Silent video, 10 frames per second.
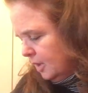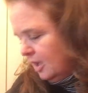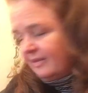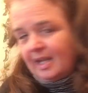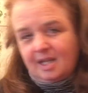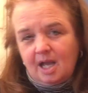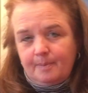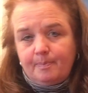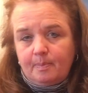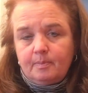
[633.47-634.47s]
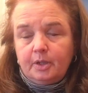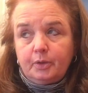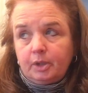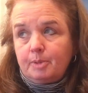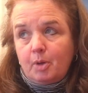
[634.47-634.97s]
because I, I
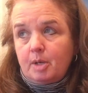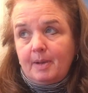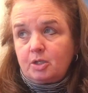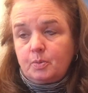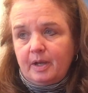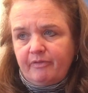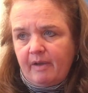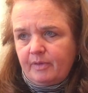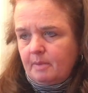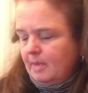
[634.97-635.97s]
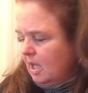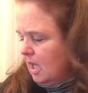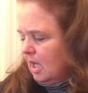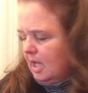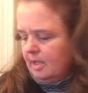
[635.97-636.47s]
literally bought about 25 of them
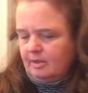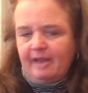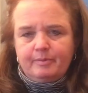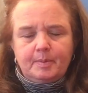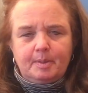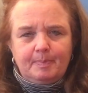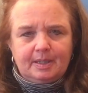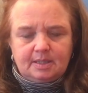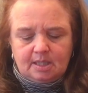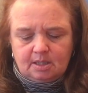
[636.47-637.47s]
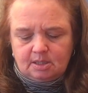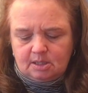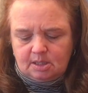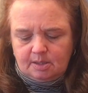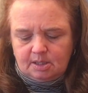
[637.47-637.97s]
and have them in a big
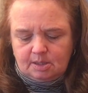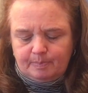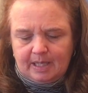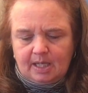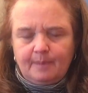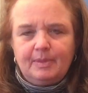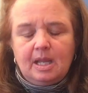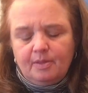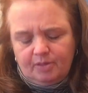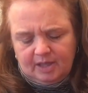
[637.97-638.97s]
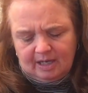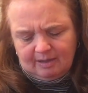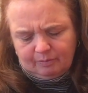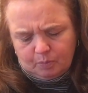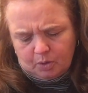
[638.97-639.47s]
bin.
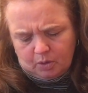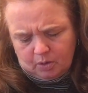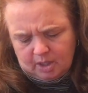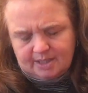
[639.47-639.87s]
These were